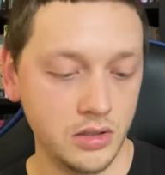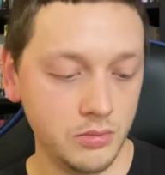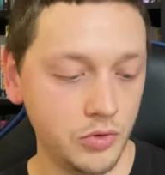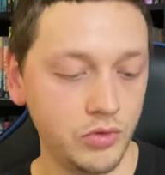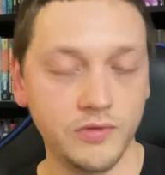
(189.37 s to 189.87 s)

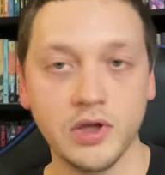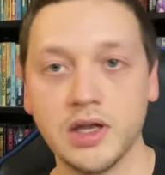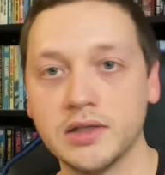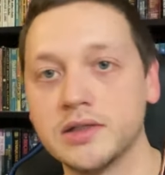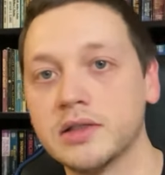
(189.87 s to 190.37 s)
but we've
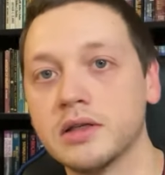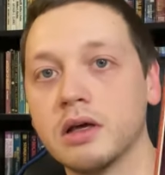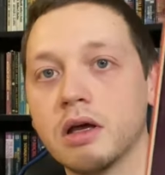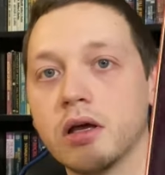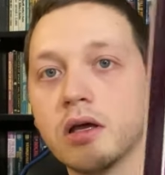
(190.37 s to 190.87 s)
got
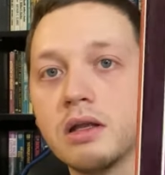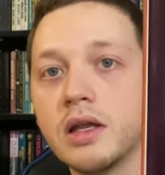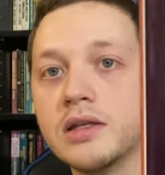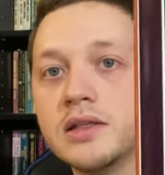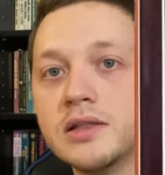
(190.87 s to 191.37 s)

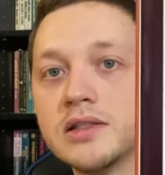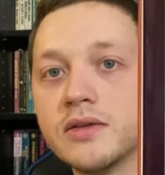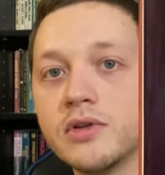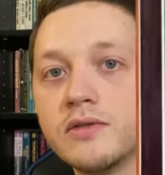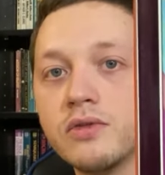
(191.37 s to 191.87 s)

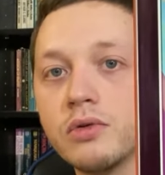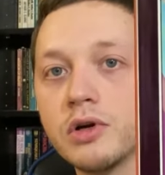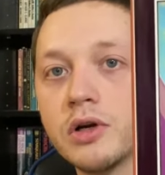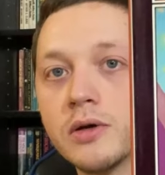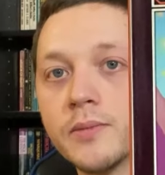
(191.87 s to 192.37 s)
1974,